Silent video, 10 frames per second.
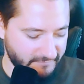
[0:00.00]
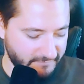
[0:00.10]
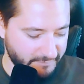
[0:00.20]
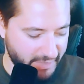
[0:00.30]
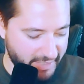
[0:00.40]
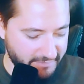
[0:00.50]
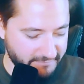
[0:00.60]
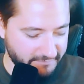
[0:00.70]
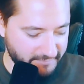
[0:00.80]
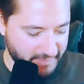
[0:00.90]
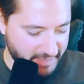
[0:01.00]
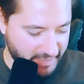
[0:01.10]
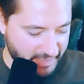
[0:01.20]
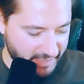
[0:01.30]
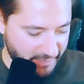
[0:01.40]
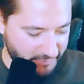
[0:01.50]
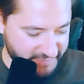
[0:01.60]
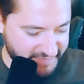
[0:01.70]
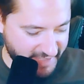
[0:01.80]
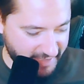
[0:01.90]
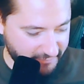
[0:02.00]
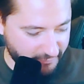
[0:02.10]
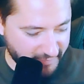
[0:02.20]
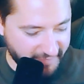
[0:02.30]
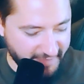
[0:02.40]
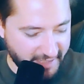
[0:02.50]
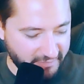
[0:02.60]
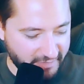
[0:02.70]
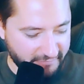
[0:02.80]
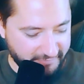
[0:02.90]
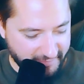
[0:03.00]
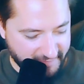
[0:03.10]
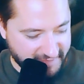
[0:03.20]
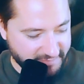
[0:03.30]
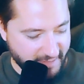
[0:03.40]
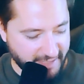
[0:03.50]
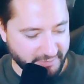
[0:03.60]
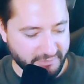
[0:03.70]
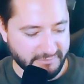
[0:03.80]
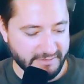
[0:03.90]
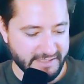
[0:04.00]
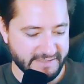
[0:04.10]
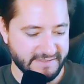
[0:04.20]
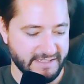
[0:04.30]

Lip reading: But I will say, one thing I love in this manual is